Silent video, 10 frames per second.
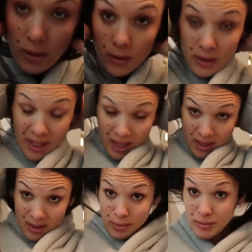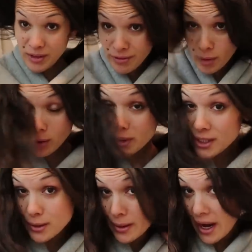Okay, before we
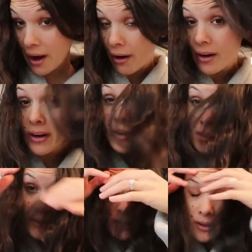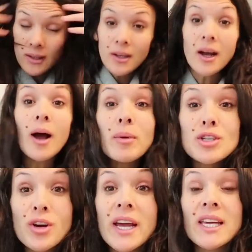do hair, I'm gonna
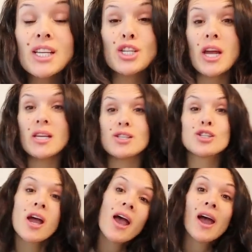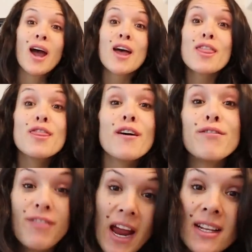try and get changed the
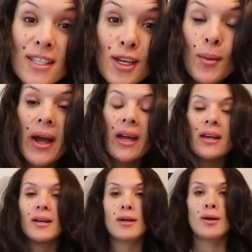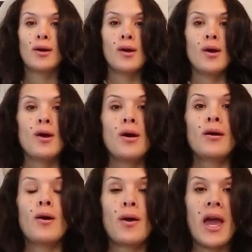fancy way.
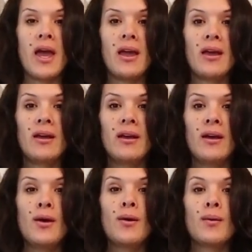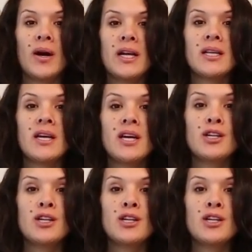Okay, one,